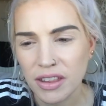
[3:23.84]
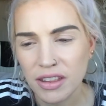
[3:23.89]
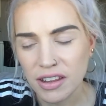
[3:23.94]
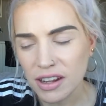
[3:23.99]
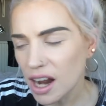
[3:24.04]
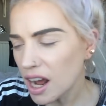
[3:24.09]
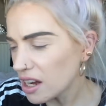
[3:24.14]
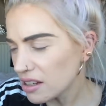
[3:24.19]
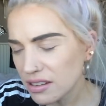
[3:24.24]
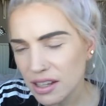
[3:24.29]

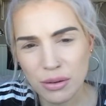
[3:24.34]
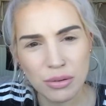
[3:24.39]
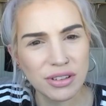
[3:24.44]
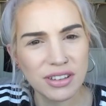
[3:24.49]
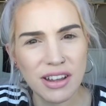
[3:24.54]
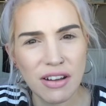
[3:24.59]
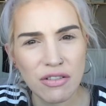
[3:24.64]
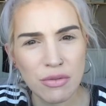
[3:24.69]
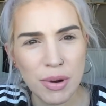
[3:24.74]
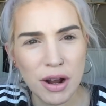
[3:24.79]
Did I say it
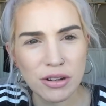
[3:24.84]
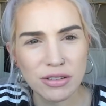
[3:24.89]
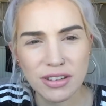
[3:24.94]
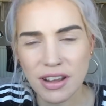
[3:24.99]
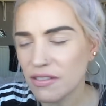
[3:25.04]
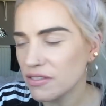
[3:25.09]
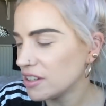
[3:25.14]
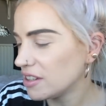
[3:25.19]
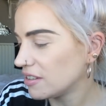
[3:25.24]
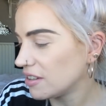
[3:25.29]
was
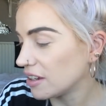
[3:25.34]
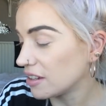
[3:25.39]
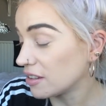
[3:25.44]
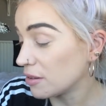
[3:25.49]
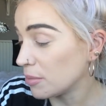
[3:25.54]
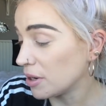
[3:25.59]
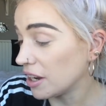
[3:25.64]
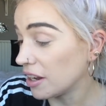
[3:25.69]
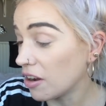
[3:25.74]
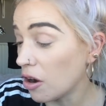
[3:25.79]

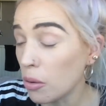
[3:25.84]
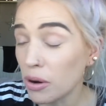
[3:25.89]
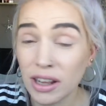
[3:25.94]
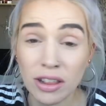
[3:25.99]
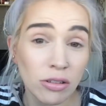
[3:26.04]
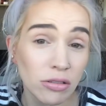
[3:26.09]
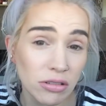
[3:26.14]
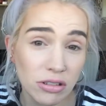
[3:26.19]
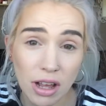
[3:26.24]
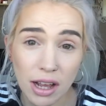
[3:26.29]
£7.76 a minute ago?
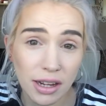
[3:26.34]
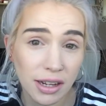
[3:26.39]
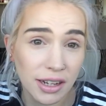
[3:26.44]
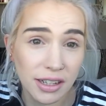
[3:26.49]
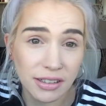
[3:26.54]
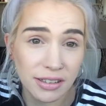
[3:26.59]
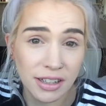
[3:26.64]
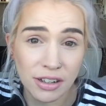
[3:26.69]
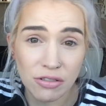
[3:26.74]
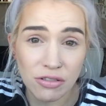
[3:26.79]
It looks like
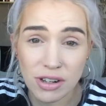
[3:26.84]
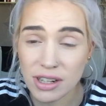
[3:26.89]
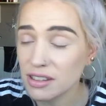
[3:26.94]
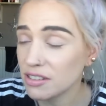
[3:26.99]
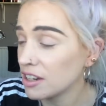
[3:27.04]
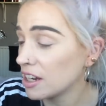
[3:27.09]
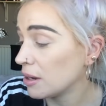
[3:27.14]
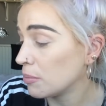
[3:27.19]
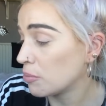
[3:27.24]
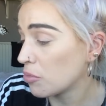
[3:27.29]
it's
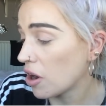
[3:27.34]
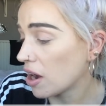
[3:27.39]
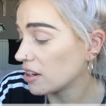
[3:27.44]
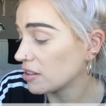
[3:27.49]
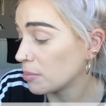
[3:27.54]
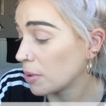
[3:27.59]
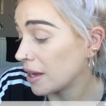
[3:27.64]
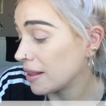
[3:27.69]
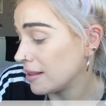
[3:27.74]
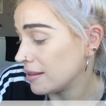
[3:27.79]
increasing in
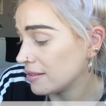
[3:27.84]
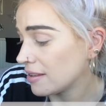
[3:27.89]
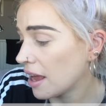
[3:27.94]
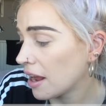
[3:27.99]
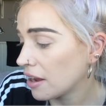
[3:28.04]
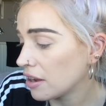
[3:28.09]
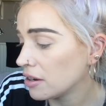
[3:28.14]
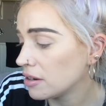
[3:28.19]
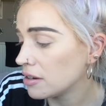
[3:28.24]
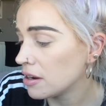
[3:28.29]
price by the
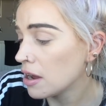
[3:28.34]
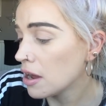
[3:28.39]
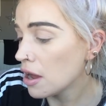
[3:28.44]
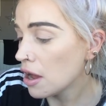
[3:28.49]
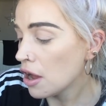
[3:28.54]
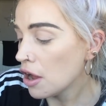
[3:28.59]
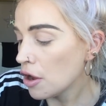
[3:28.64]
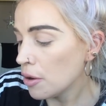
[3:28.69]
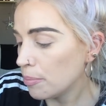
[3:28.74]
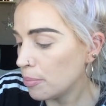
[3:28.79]
second.
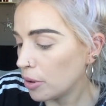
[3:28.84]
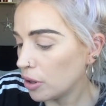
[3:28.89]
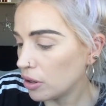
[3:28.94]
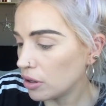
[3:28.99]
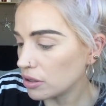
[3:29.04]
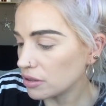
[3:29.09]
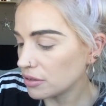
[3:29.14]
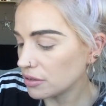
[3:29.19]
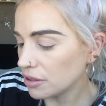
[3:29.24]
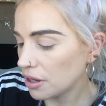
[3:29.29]

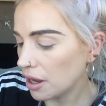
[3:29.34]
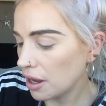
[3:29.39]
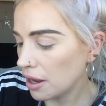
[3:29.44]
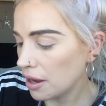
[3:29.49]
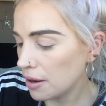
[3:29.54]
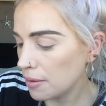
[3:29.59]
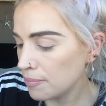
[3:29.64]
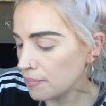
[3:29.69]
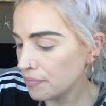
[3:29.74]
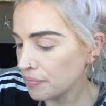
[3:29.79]
But
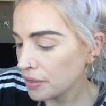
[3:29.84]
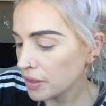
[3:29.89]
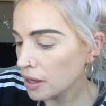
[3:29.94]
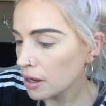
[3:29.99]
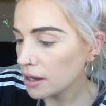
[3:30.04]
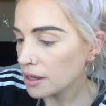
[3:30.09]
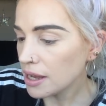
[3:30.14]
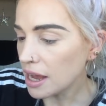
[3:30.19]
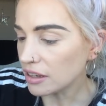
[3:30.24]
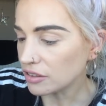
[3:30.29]

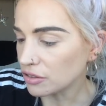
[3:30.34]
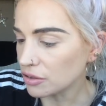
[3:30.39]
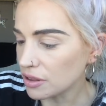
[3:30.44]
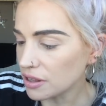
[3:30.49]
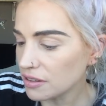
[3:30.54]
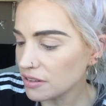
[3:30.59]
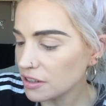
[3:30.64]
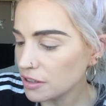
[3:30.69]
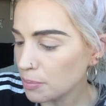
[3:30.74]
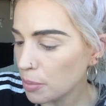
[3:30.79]
yeah, so
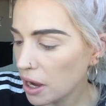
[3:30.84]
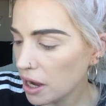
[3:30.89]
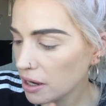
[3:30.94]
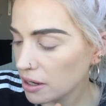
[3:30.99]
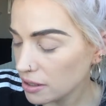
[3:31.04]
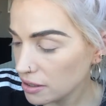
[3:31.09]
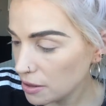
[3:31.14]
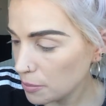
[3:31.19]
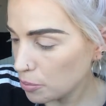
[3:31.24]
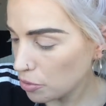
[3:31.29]
this is
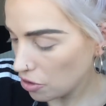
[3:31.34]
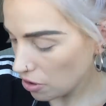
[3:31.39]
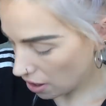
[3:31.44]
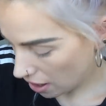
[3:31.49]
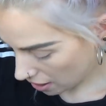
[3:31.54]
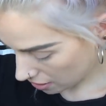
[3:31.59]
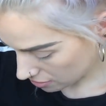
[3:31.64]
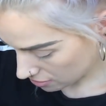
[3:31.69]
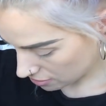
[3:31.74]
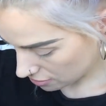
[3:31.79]
by the
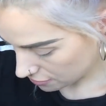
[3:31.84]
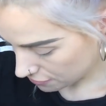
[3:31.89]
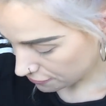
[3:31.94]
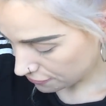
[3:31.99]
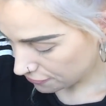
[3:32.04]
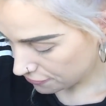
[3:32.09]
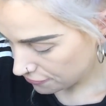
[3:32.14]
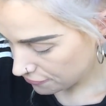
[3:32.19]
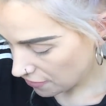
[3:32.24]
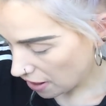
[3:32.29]
brand
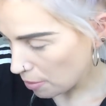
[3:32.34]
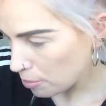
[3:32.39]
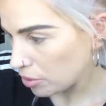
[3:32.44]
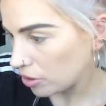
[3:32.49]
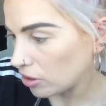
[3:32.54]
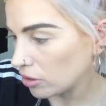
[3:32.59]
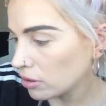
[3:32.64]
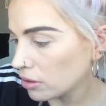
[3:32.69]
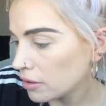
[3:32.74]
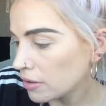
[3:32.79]

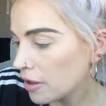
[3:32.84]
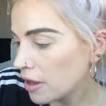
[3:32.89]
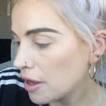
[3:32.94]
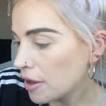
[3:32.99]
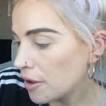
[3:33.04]
Febble.